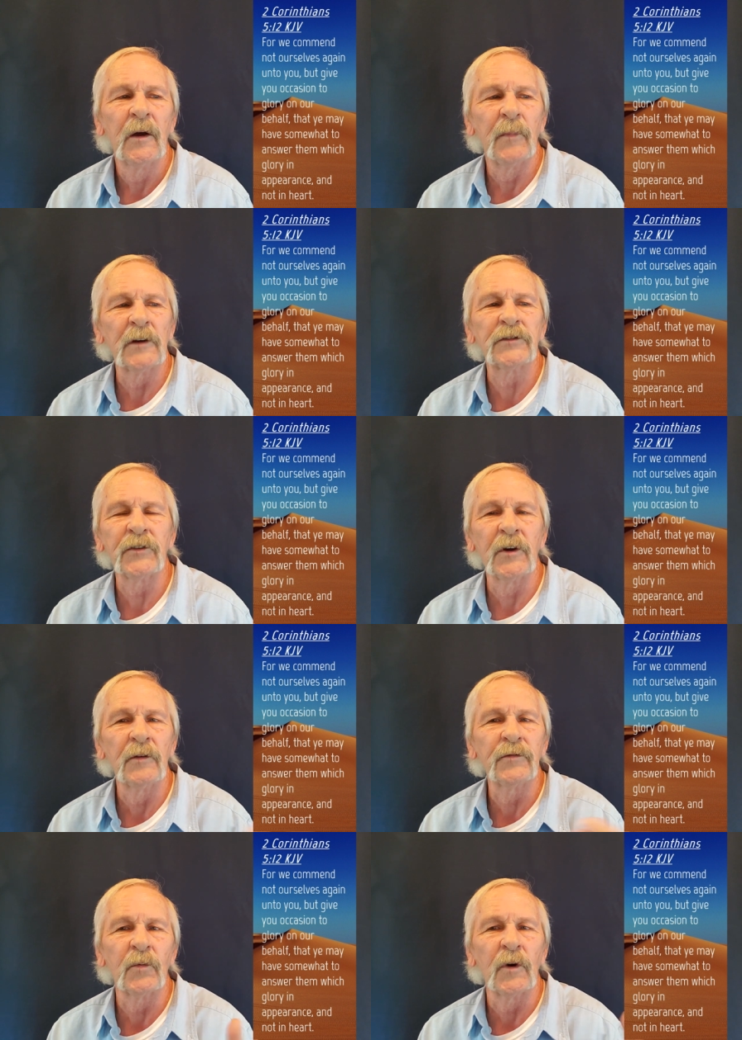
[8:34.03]

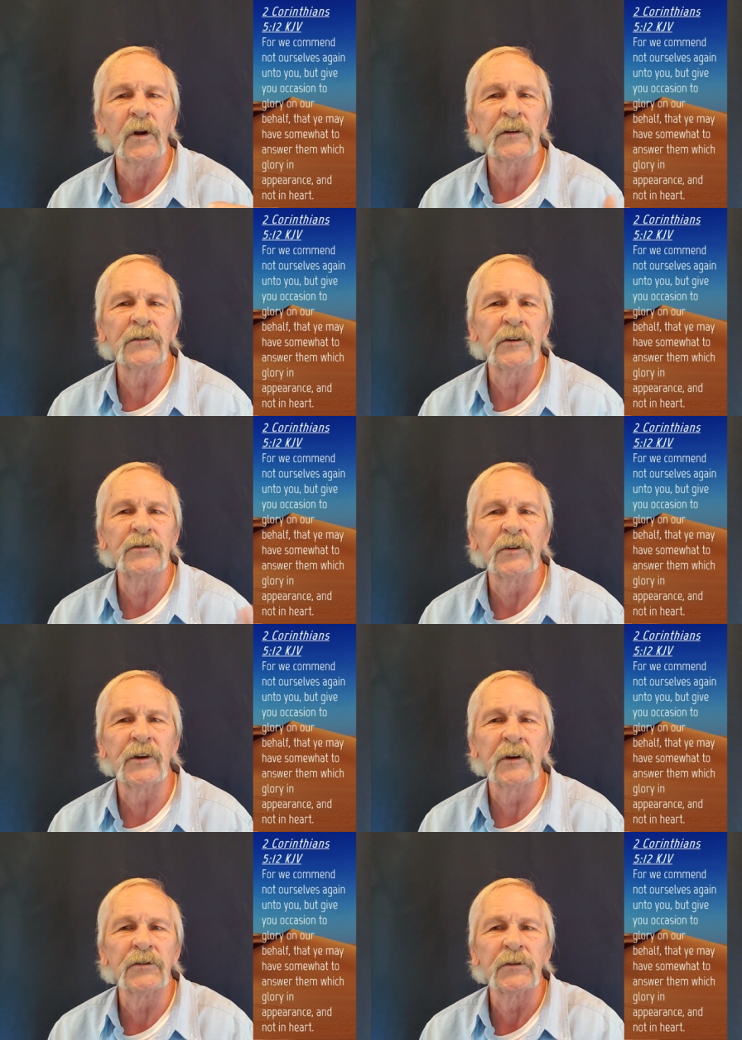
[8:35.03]
myself and what I teach
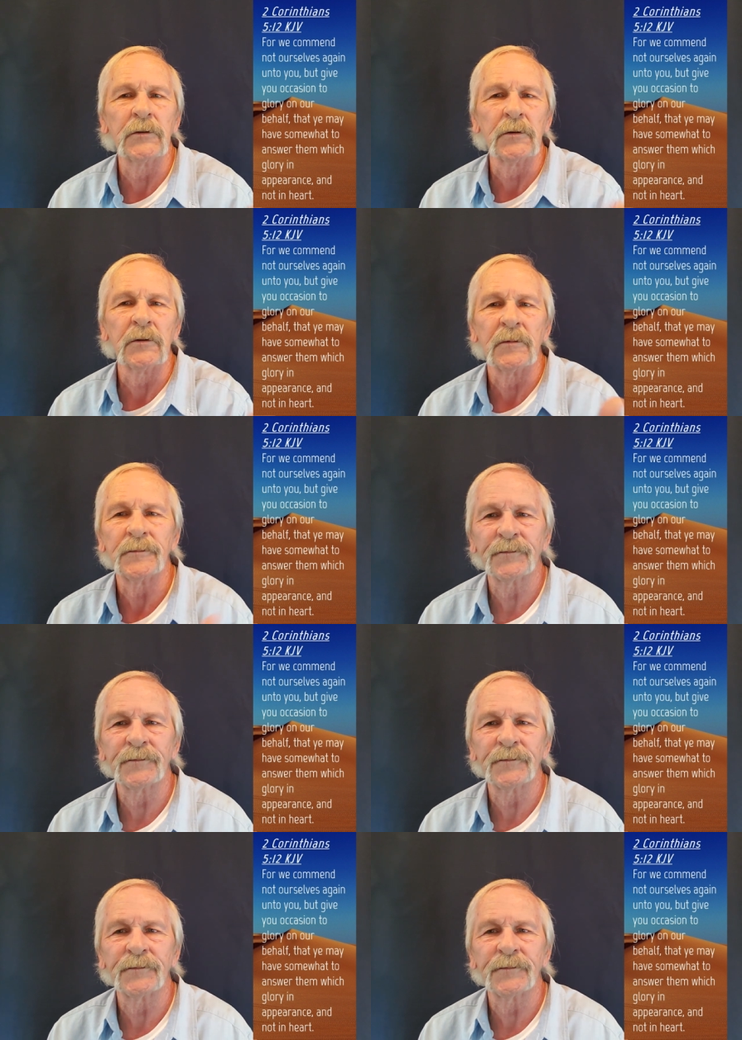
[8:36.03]
again to you.